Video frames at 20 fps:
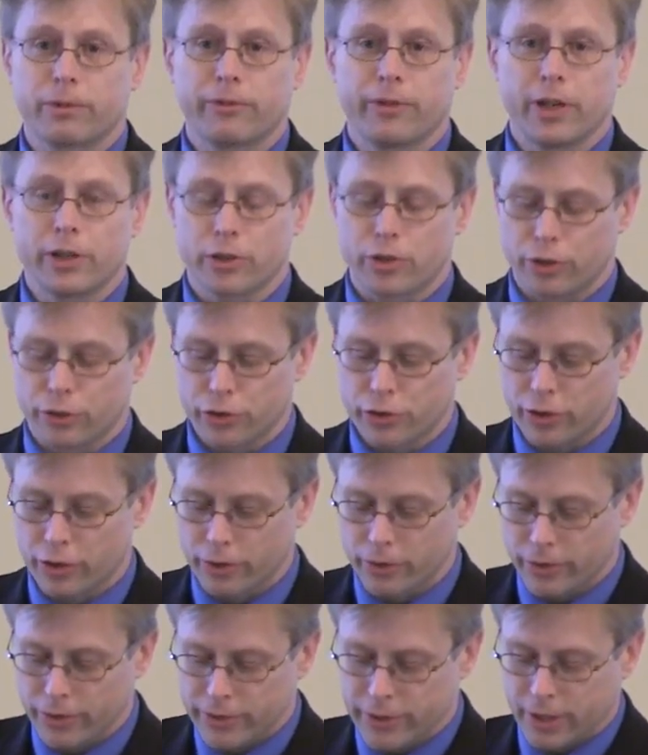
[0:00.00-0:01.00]
professional
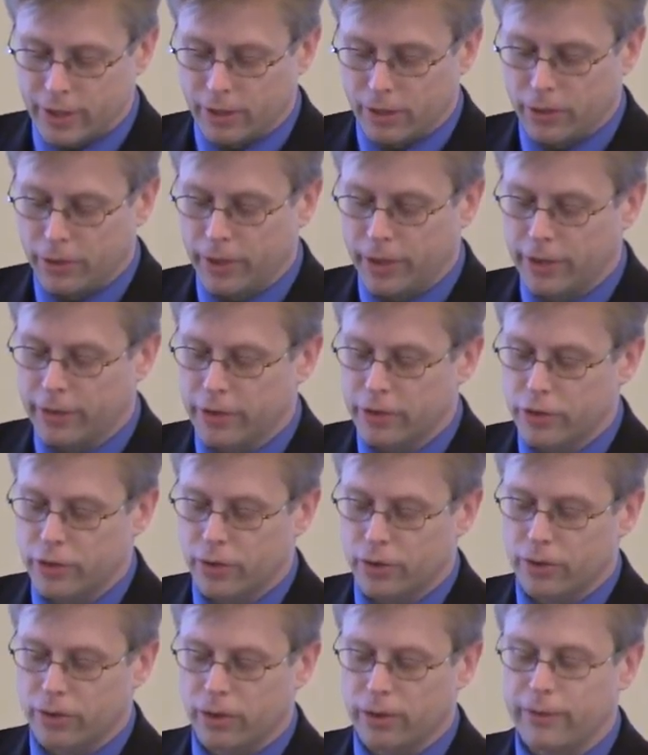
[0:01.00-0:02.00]
journals, including the
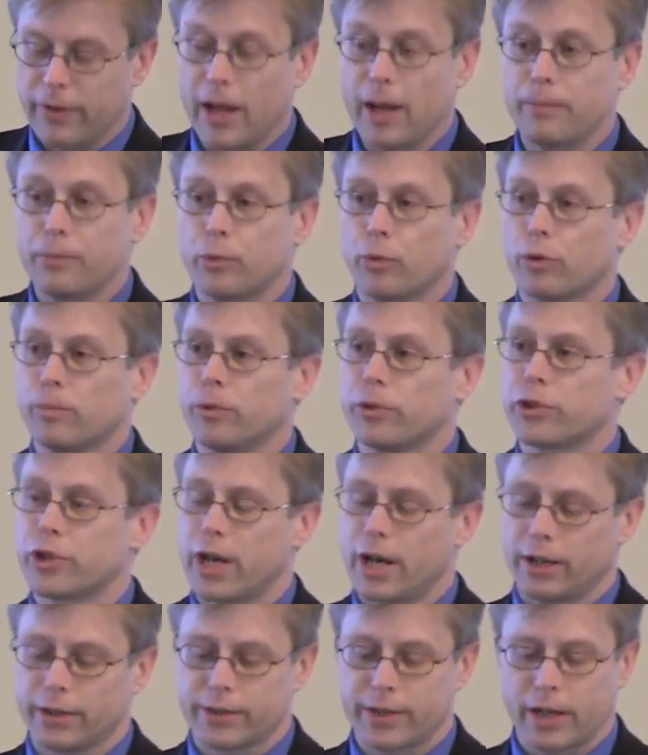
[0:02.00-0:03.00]
Journal of Abnormal
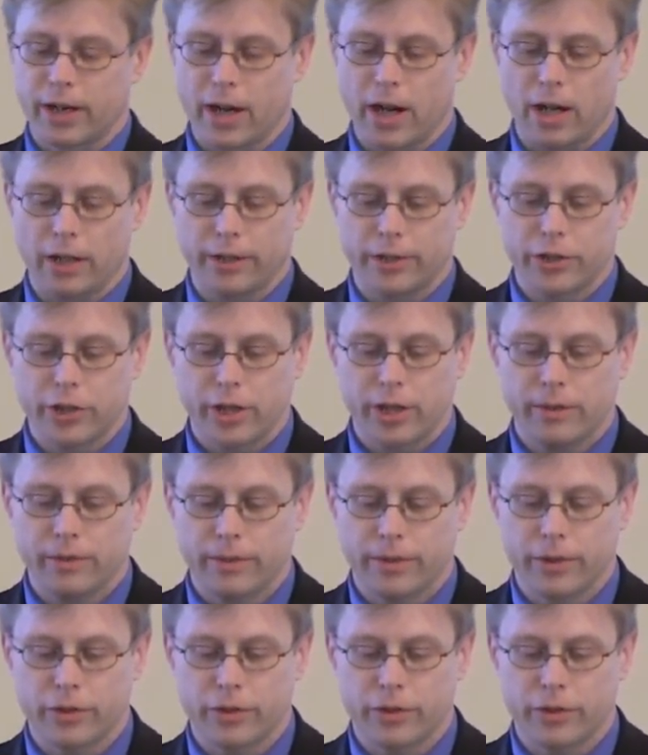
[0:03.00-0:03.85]
Child Psychology,